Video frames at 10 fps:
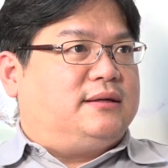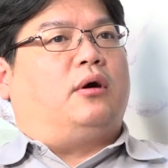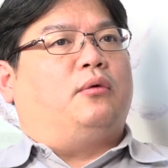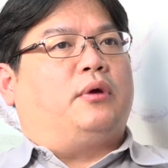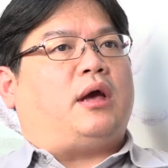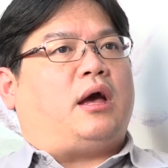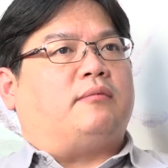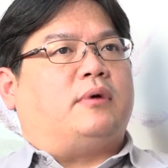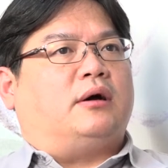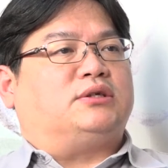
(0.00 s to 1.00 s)
We
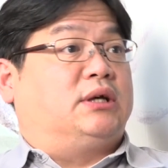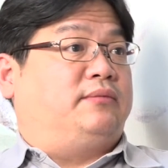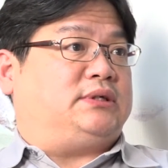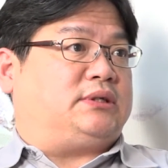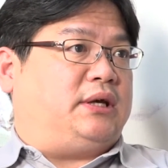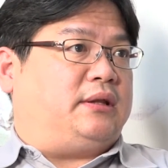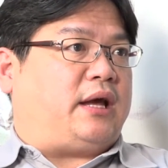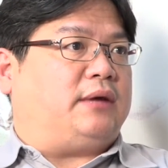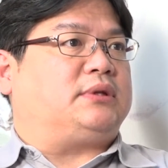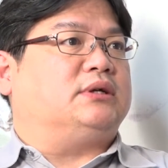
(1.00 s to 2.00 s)
have a service
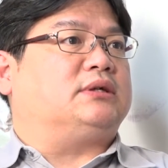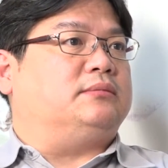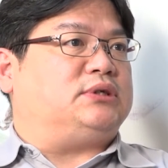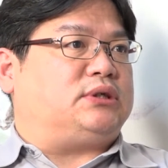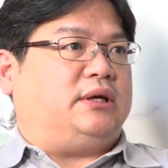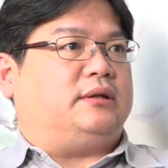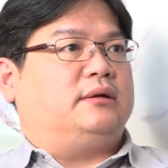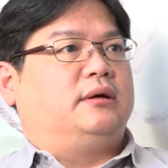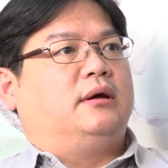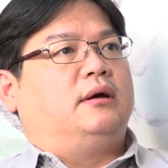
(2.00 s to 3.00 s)
team, after service team,
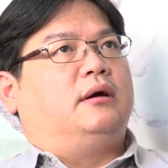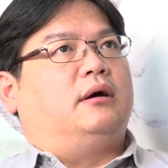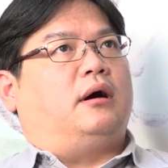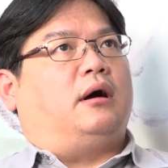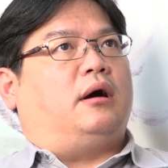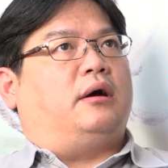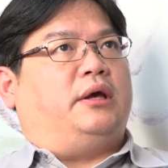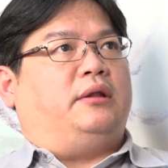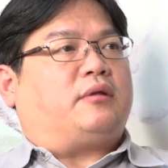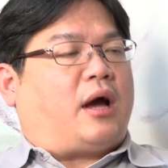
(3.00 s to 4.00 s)

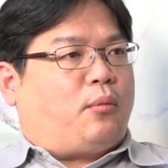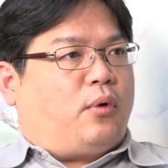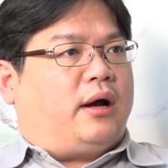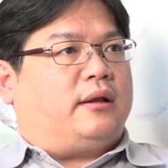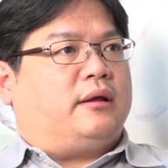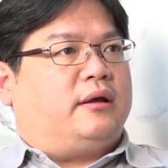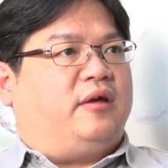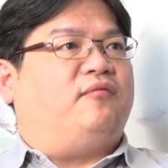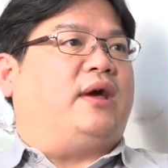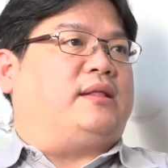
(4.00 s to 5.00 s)
in Taiwan,
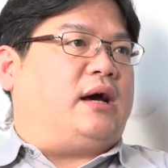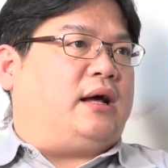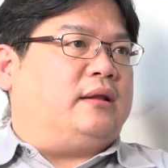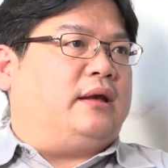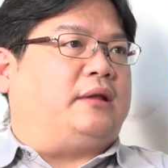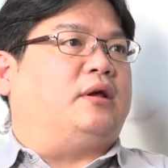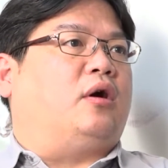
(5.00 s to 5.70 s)
in Vietnam, and